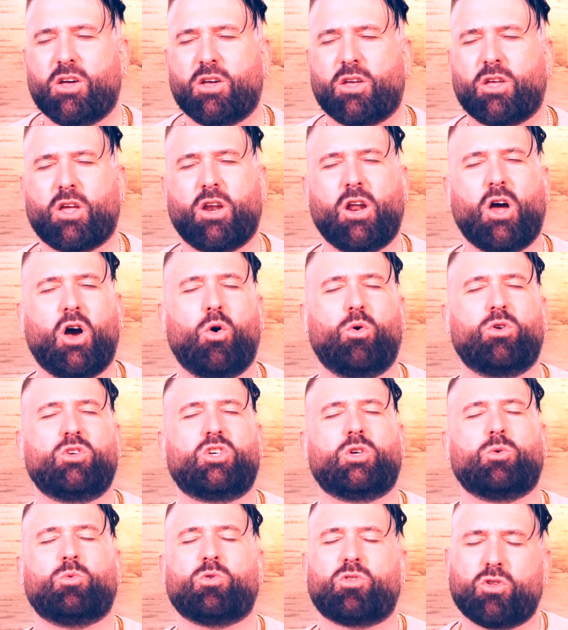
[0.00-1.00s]
when
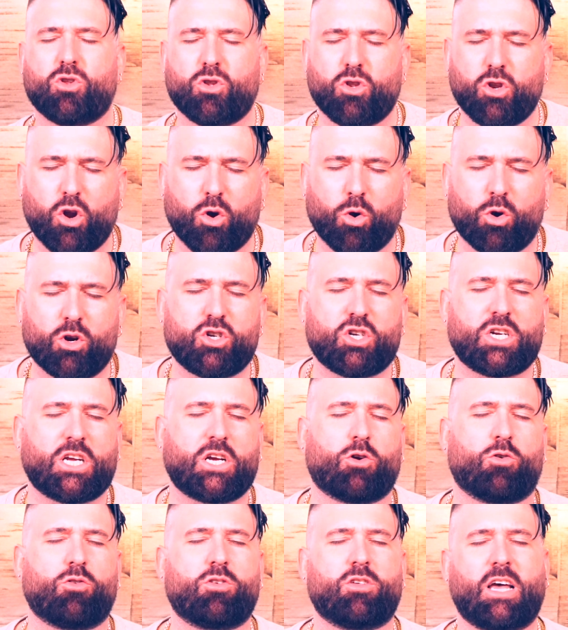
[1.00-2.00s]
she was nourishing
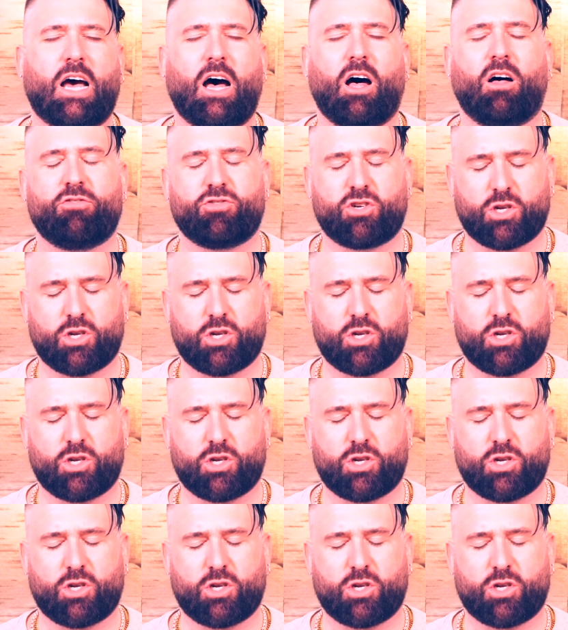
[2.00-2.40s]
herself,